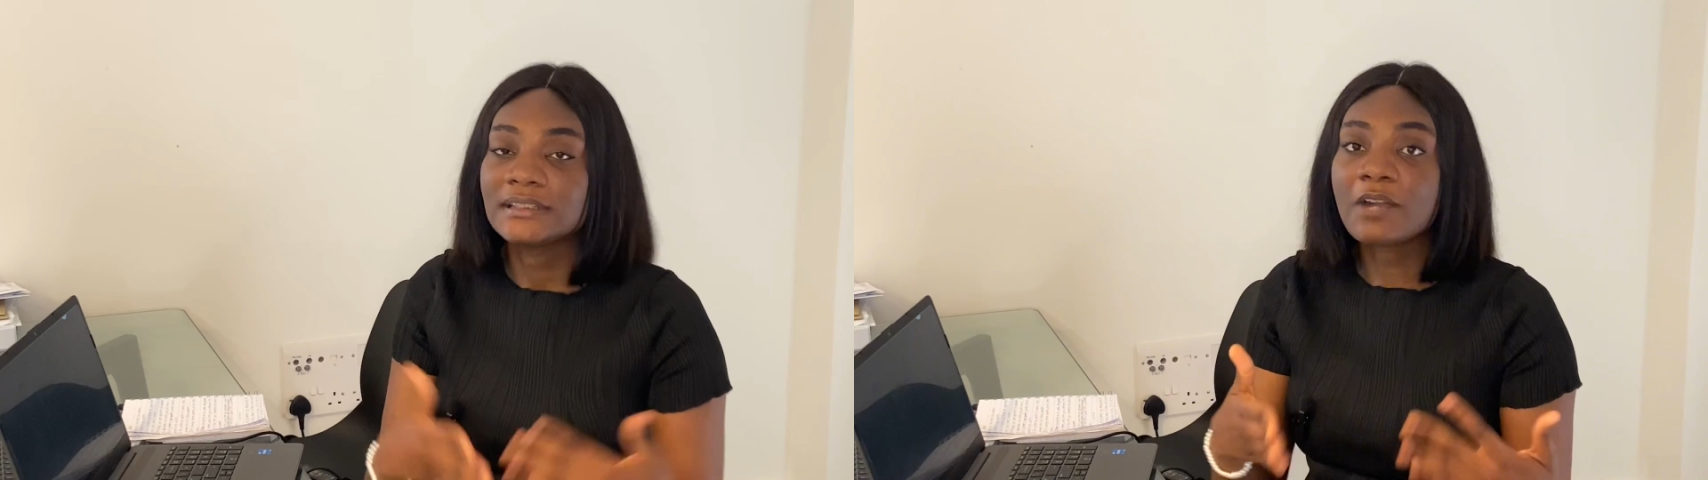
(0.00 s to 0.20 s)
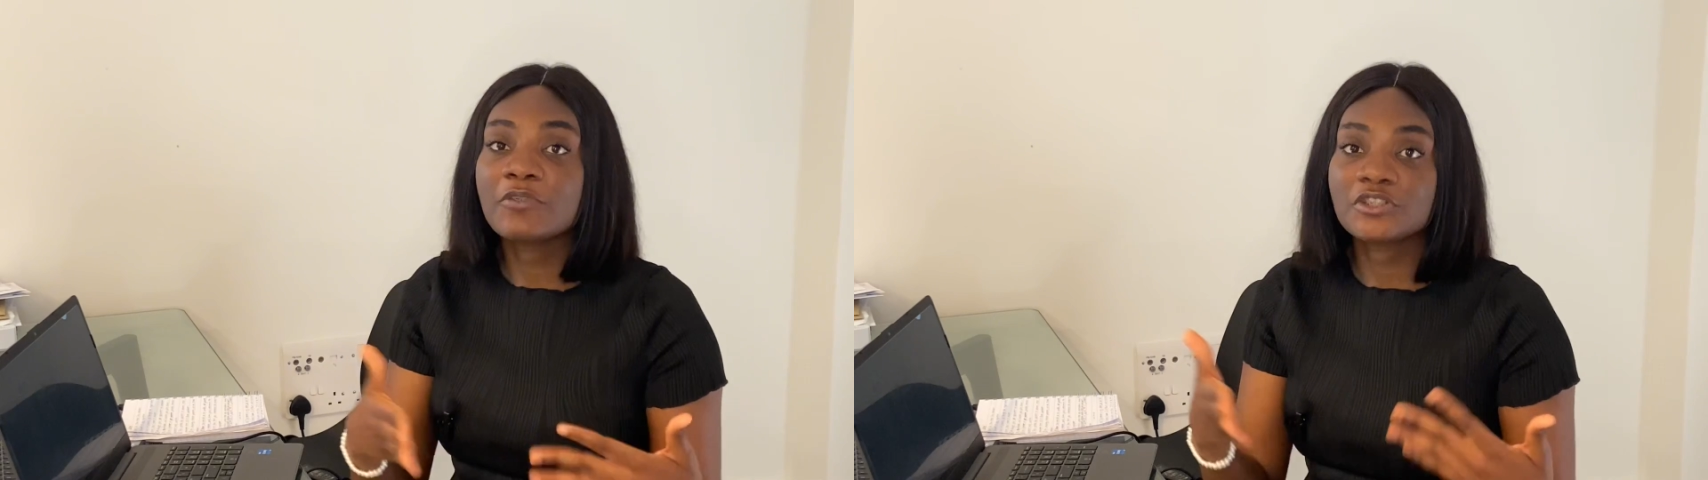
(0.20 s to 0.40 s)

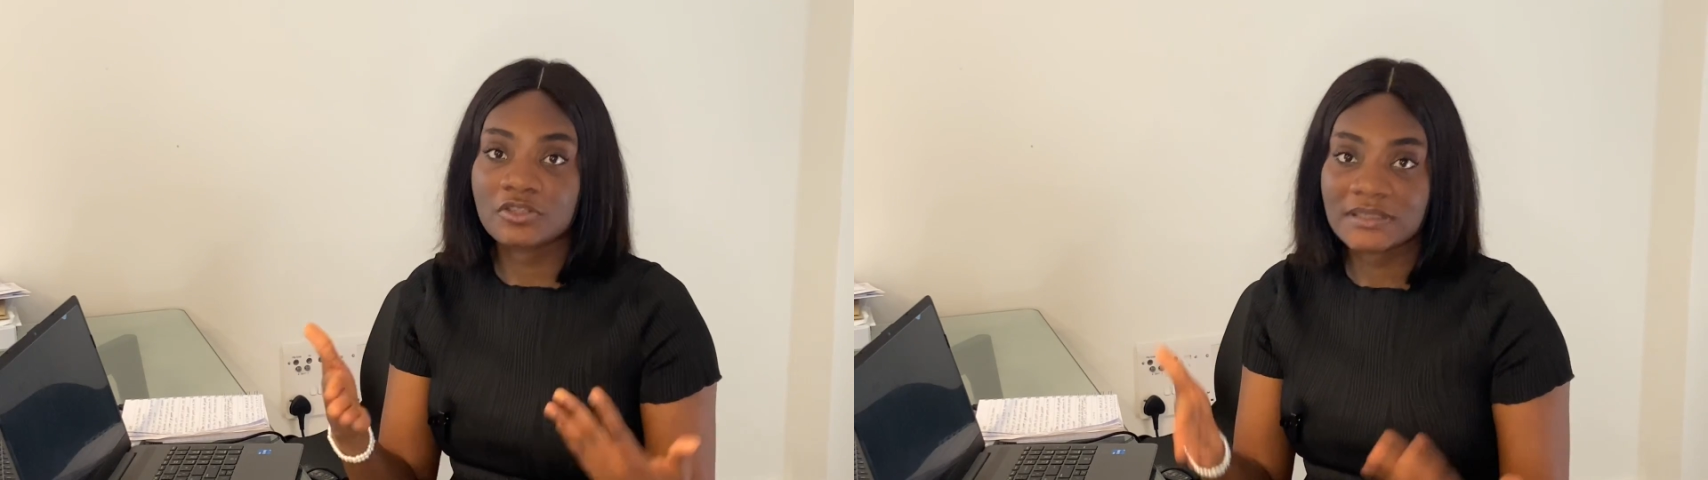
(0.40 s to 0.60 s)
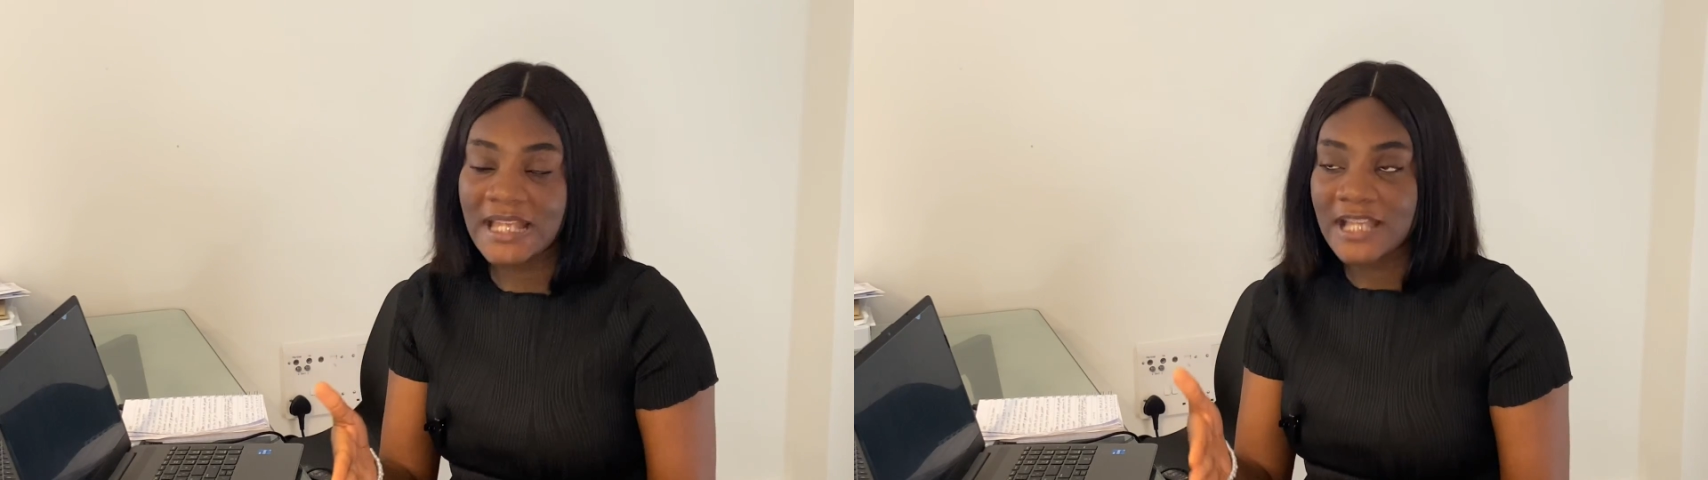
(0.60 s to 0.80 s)
That was
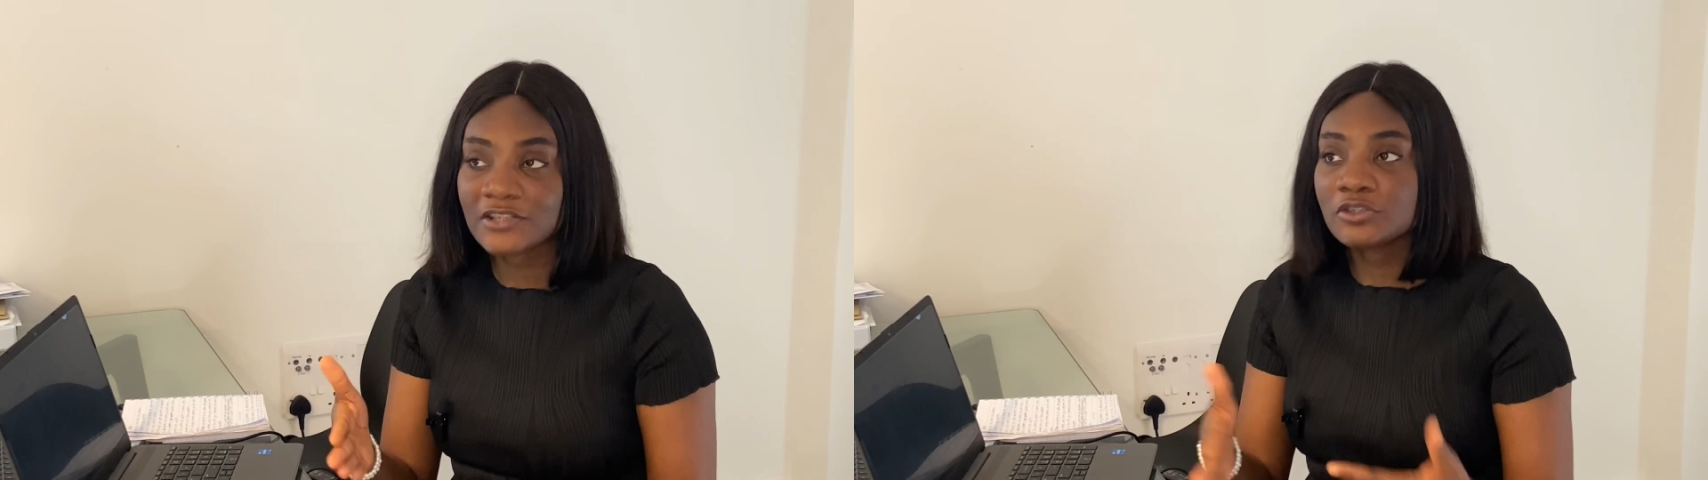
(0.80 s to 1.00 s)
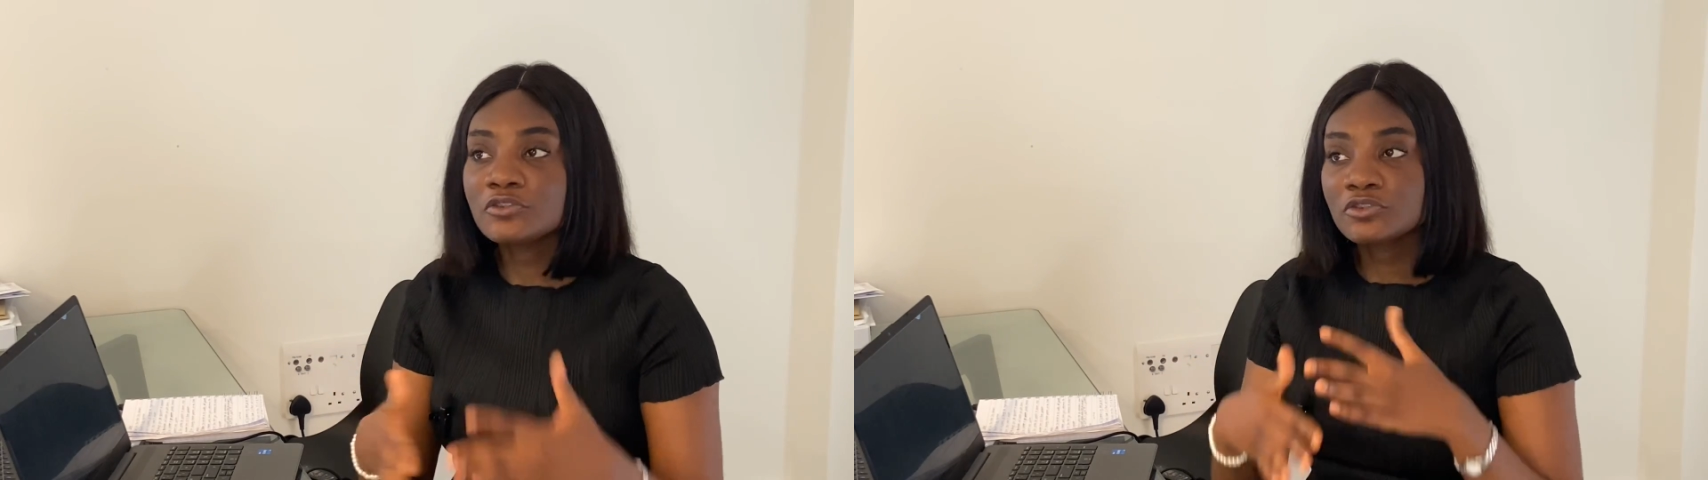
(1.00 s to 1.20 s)
your task.
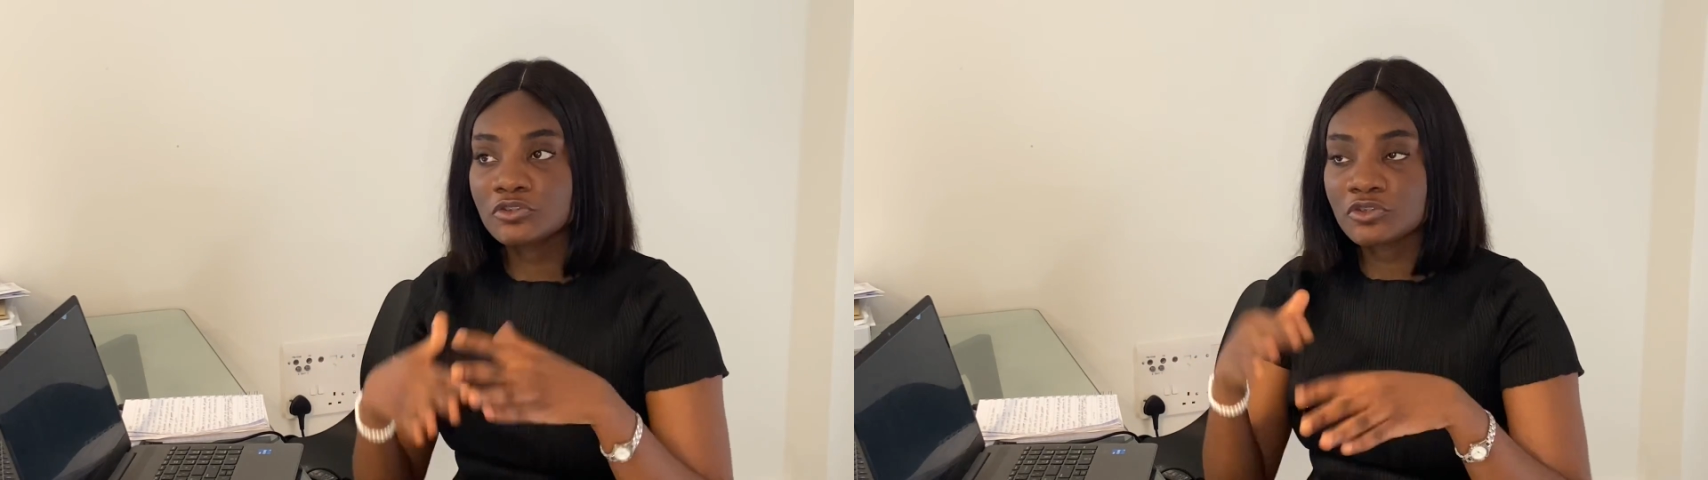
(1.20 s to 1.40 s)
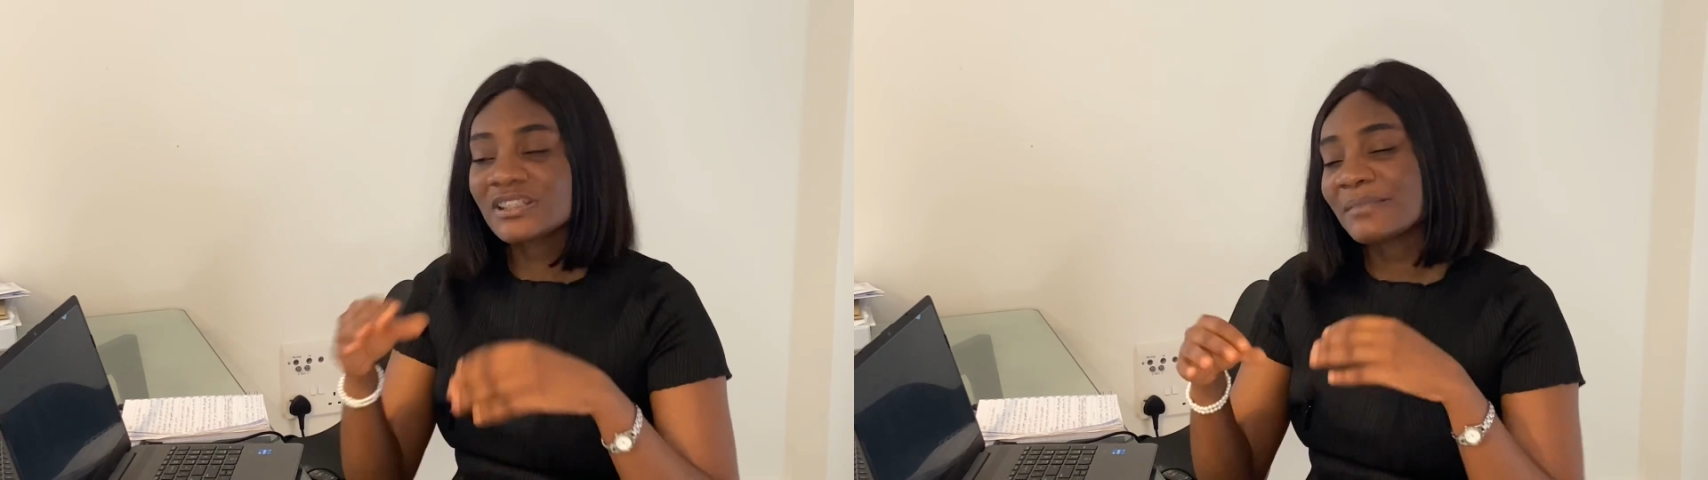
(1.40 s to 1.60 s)
So you talked